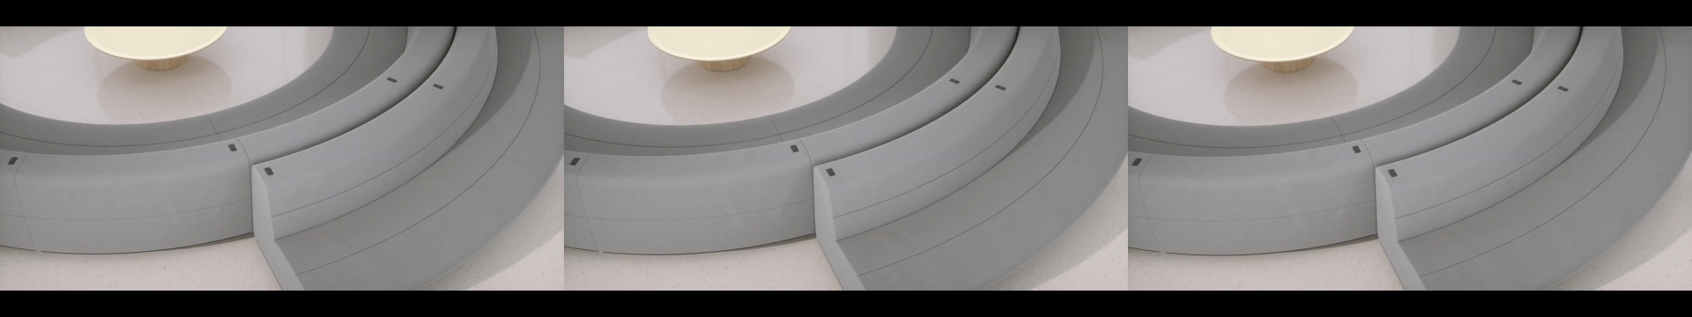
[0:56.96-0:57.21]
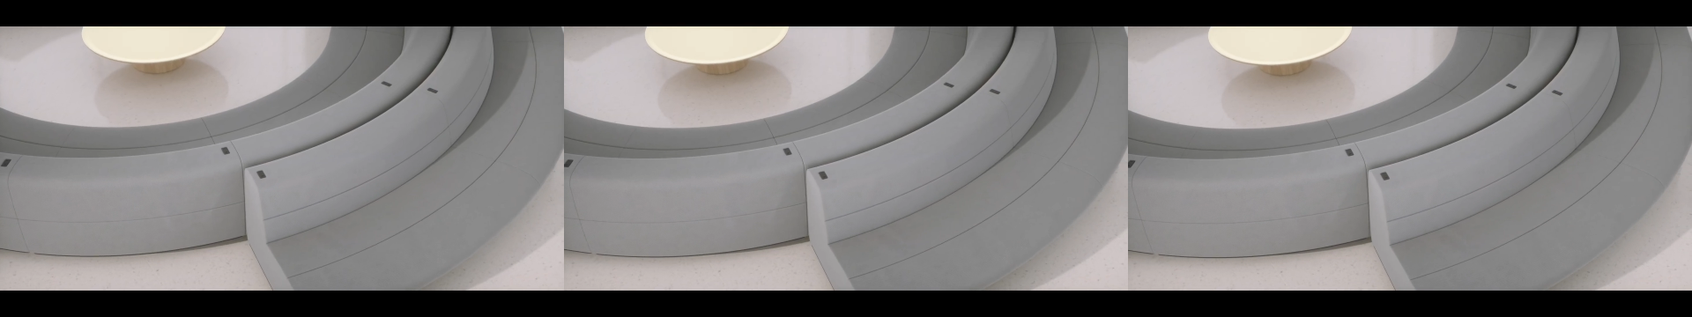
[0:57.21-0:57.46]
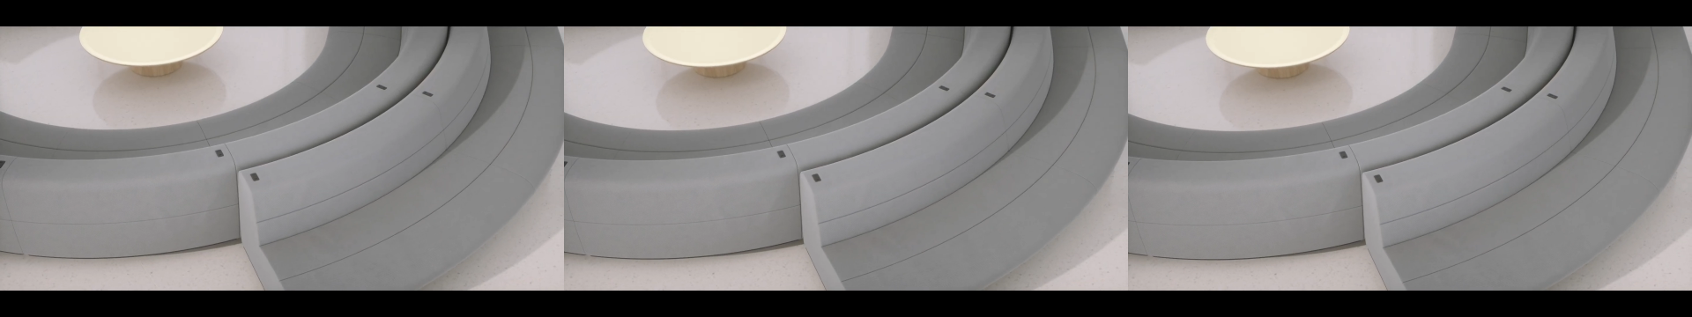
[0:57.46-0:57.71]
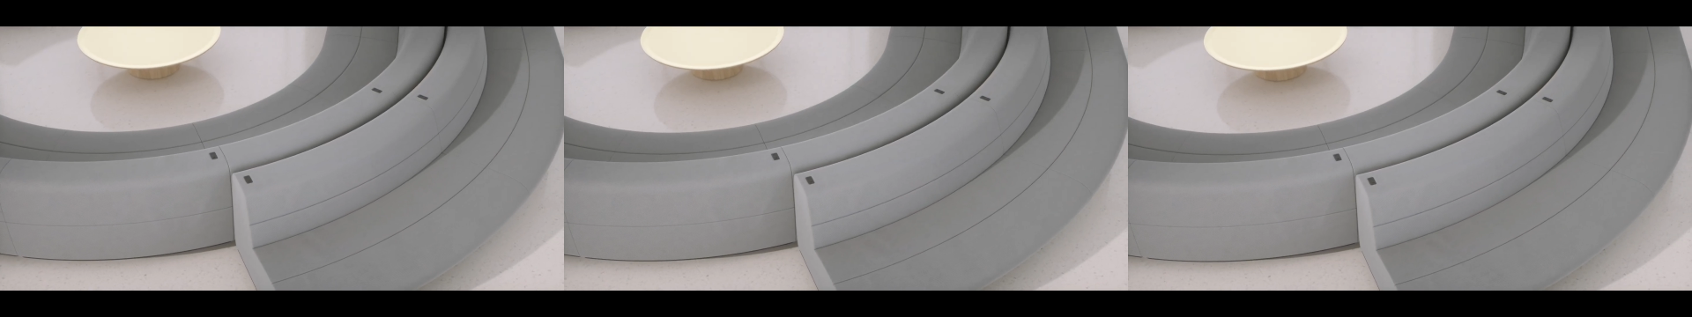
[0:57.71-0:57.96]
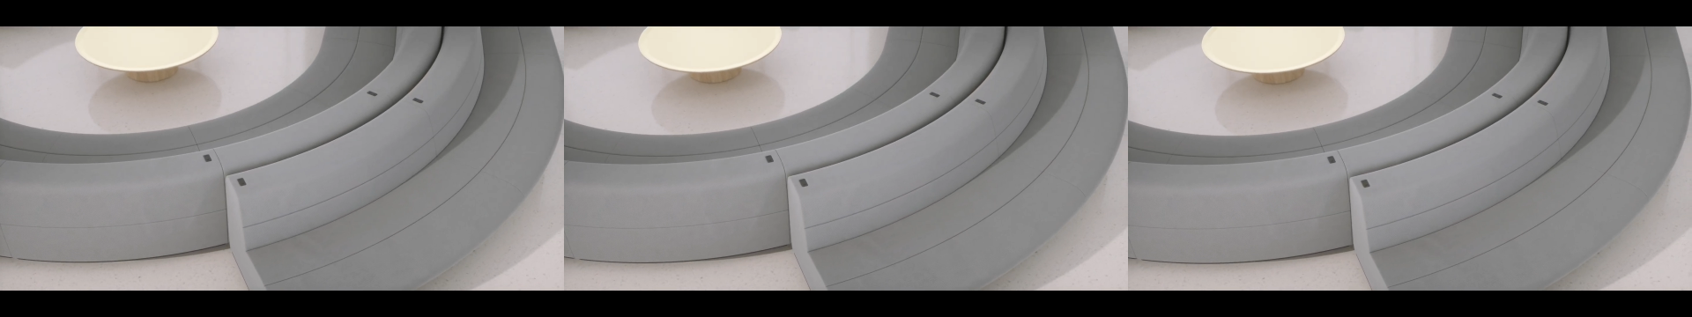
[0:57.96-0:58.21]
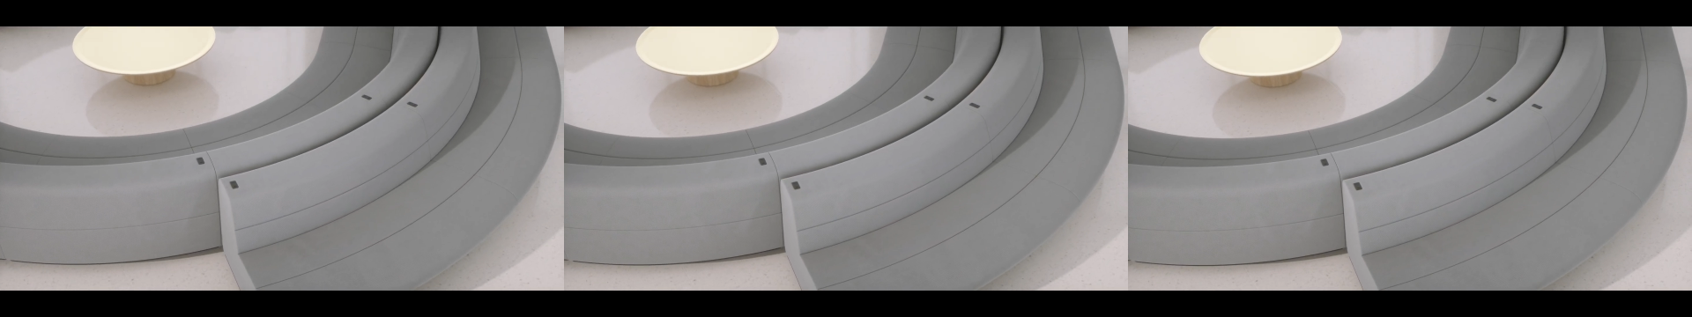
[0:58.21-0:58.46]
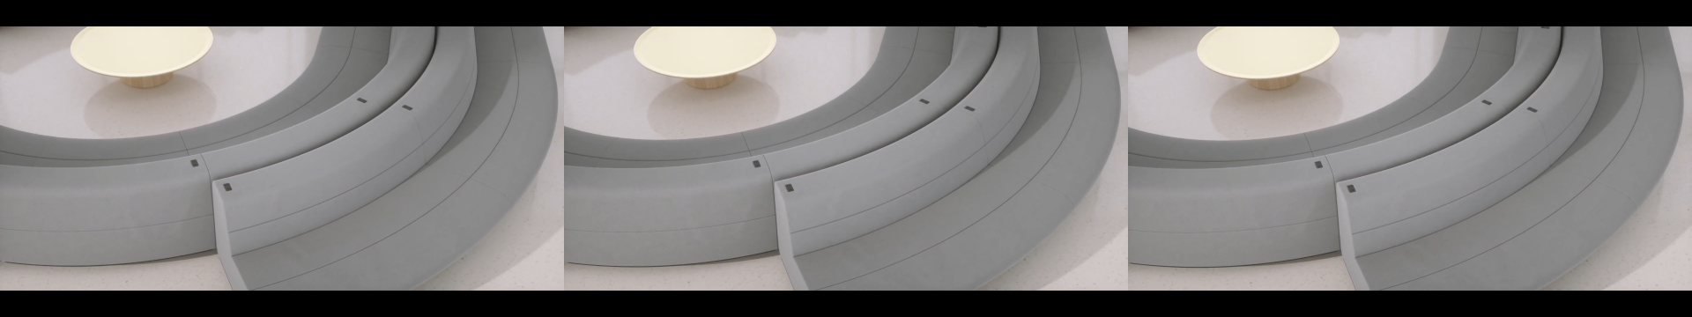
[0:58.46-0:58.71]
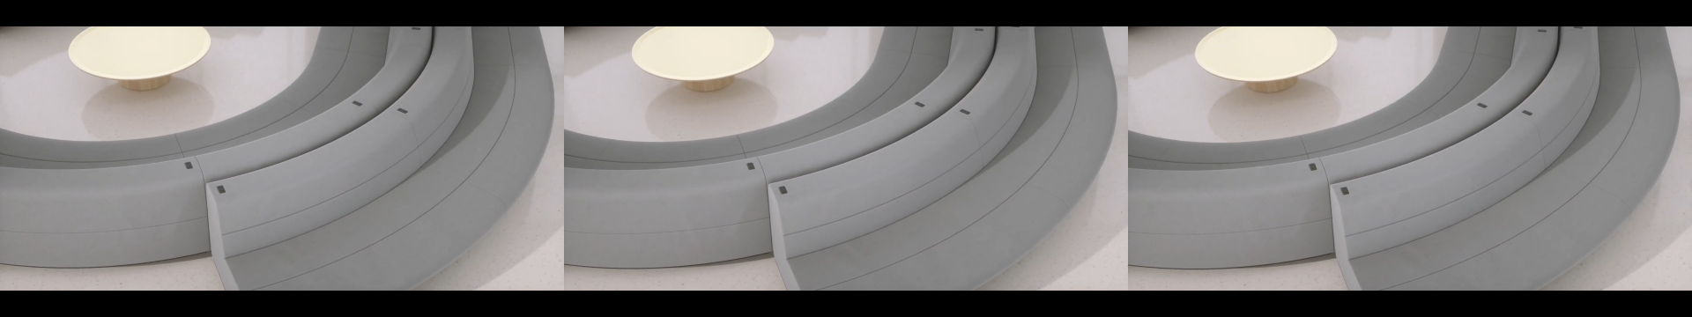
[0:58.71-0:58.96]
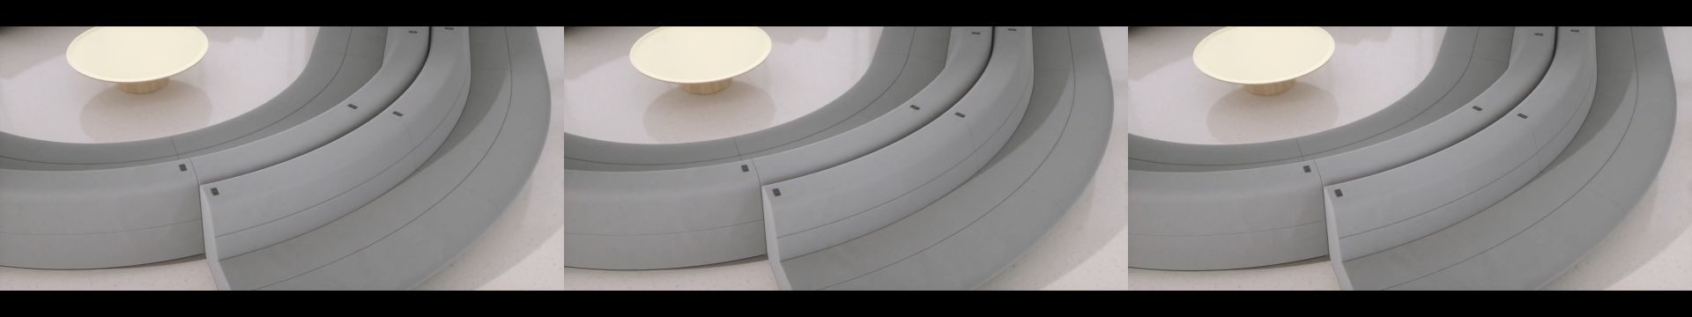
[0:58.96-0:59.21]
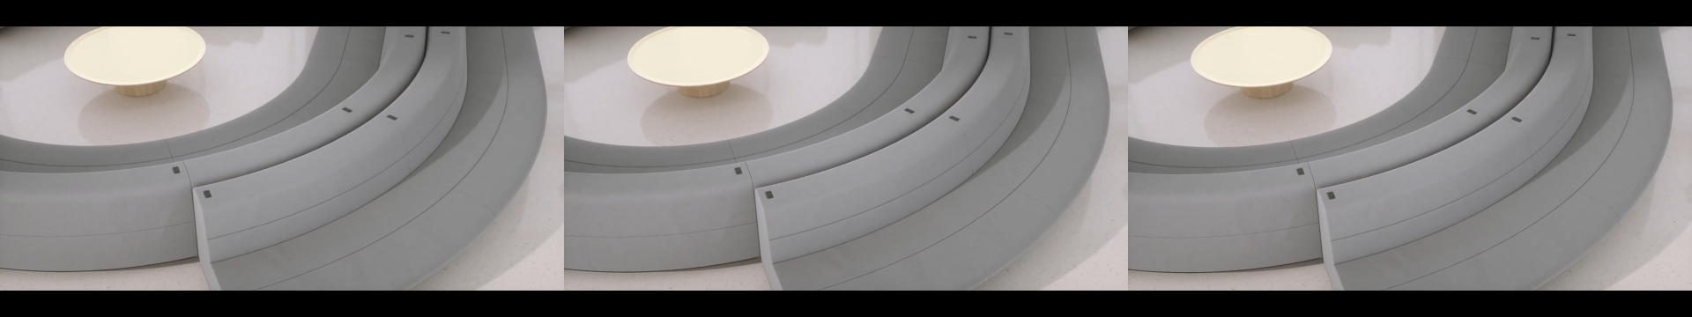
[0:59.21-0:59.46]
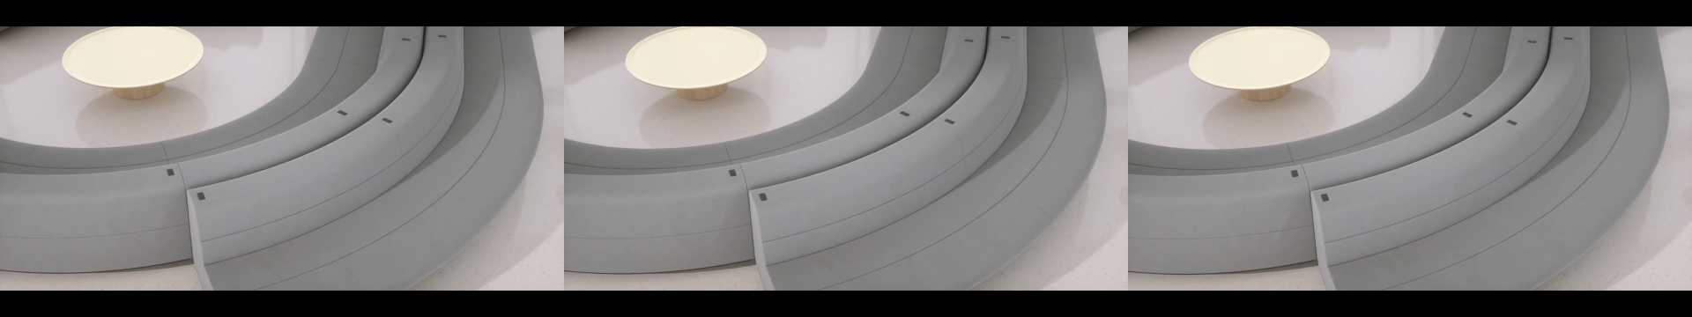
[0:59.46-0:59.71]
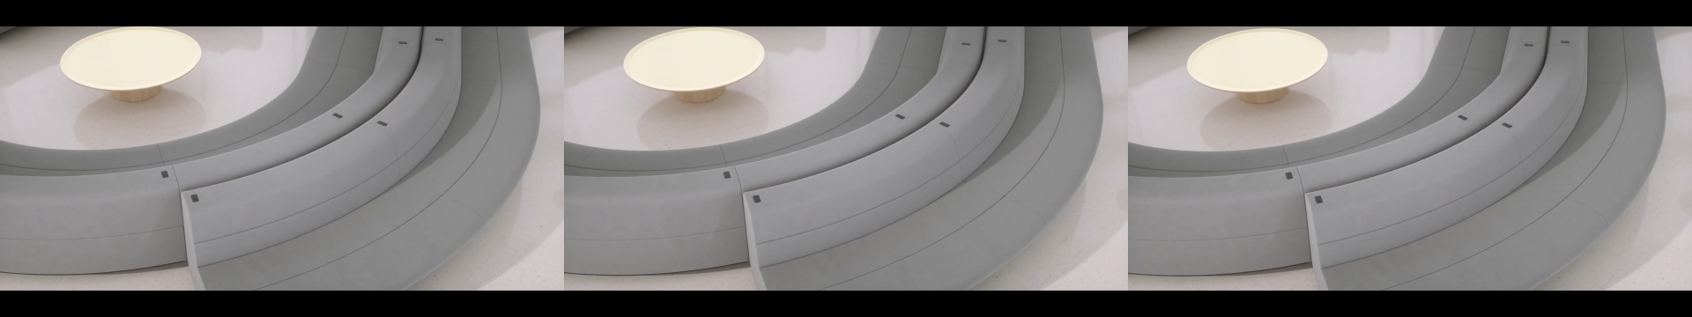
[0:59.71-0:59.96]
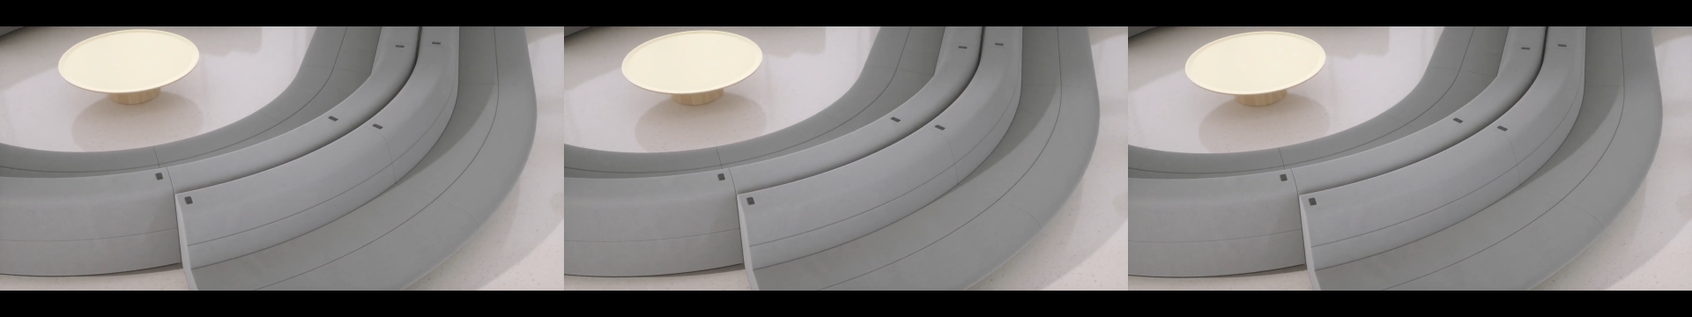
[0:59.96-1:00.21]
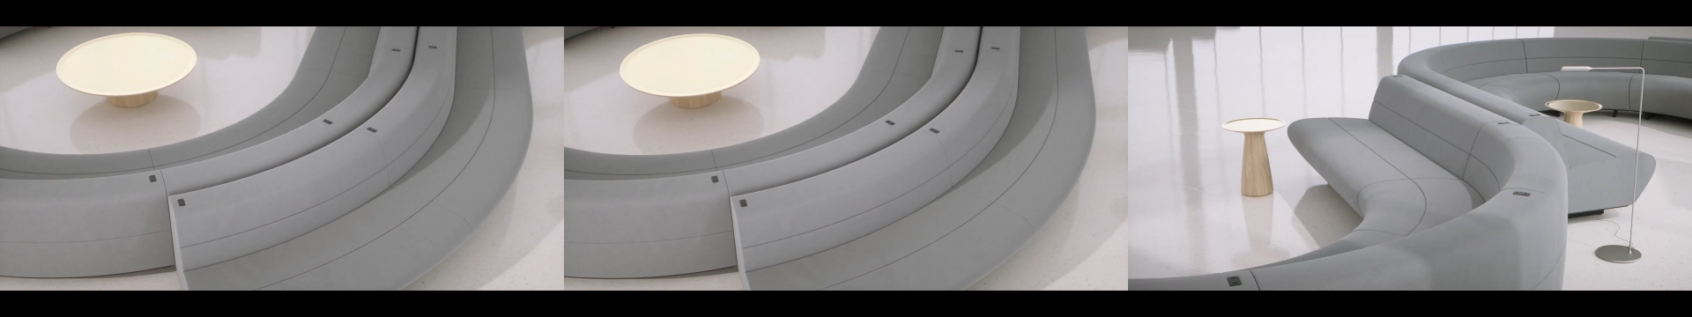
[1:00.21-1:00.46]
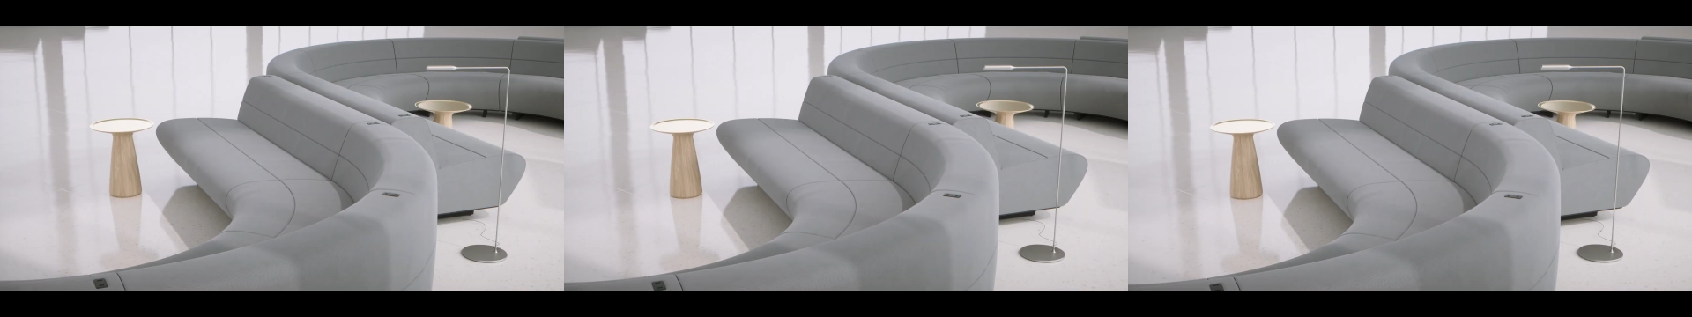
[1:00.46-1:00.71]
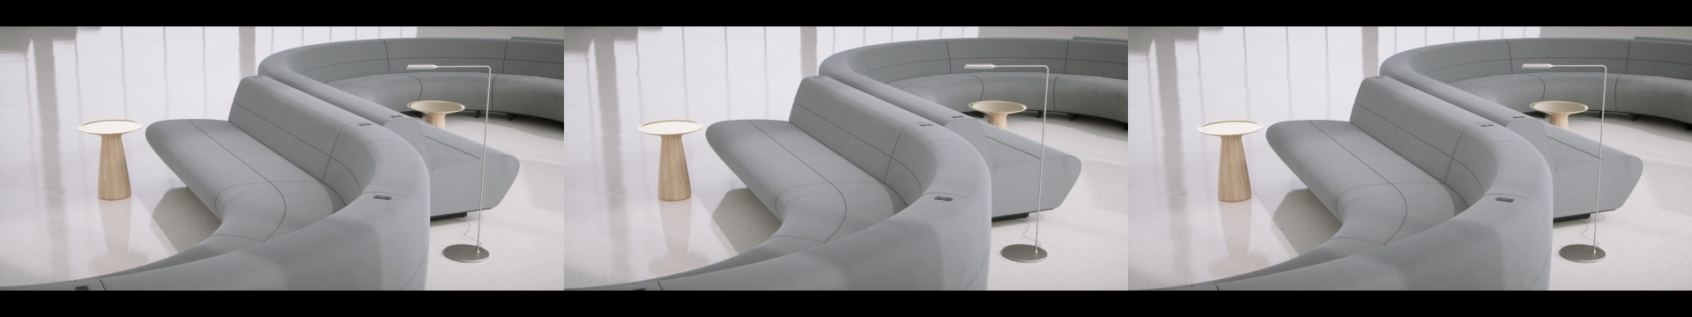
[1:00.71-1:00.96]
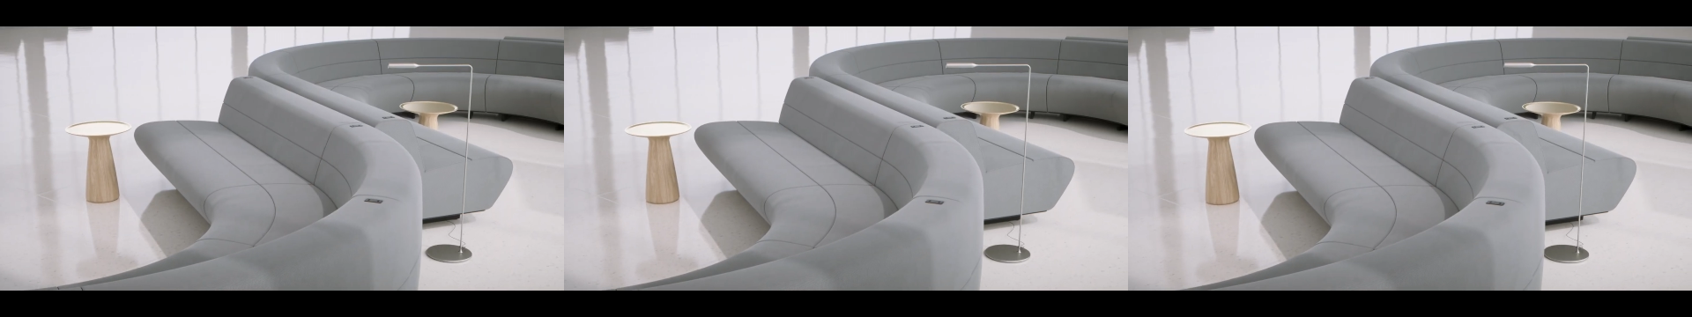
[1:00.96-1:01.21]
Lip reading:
No face is visible, so there are no lips to read.